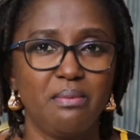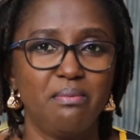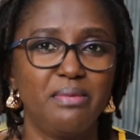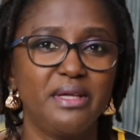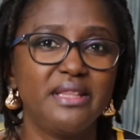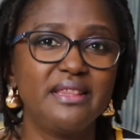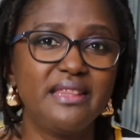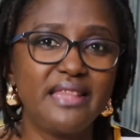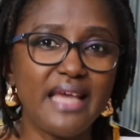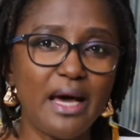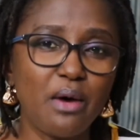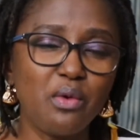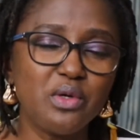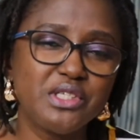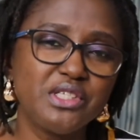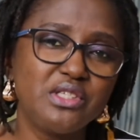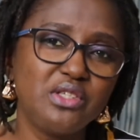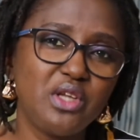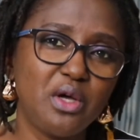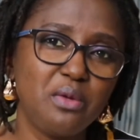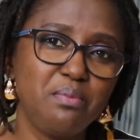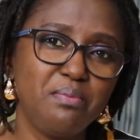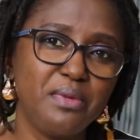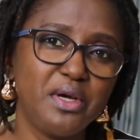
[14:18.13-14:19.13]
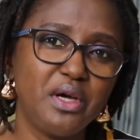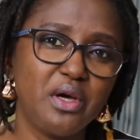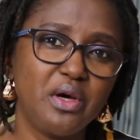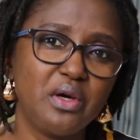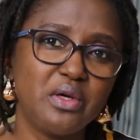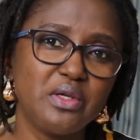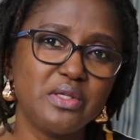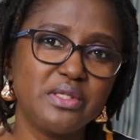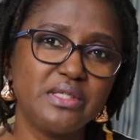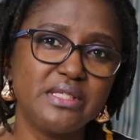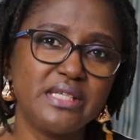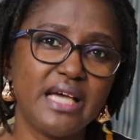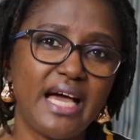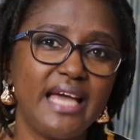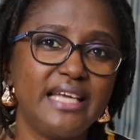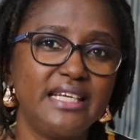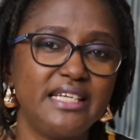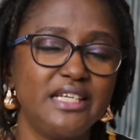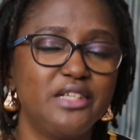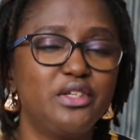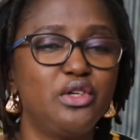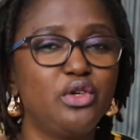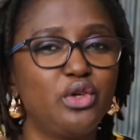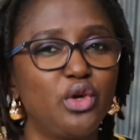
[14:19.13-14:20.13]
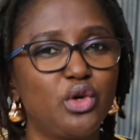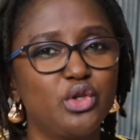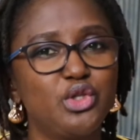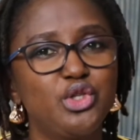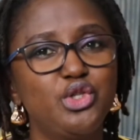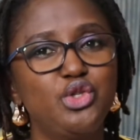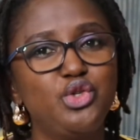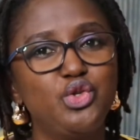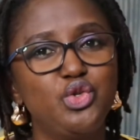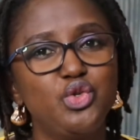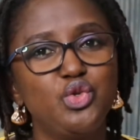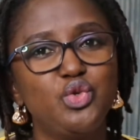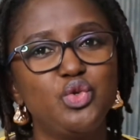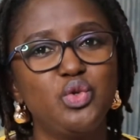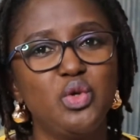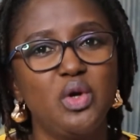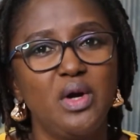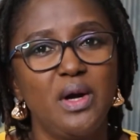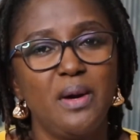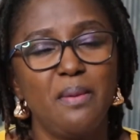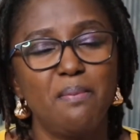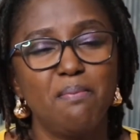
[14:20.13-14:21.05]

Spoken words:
but that was not because I did not do